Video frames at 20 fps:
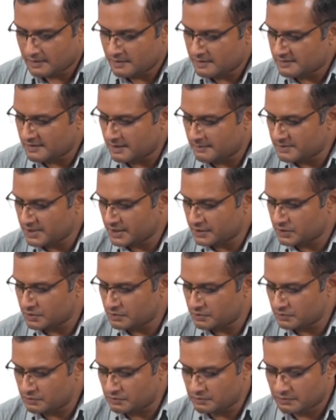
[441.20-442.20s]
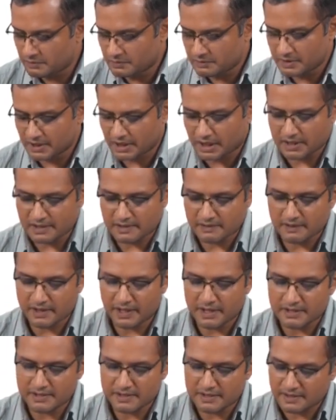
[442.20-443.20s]
subject to the
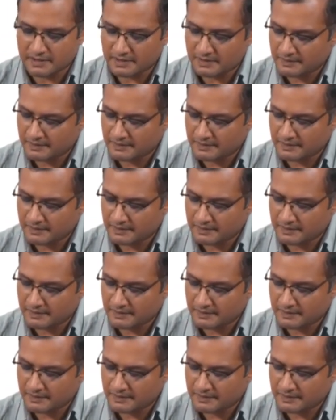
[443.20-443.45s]
constraints.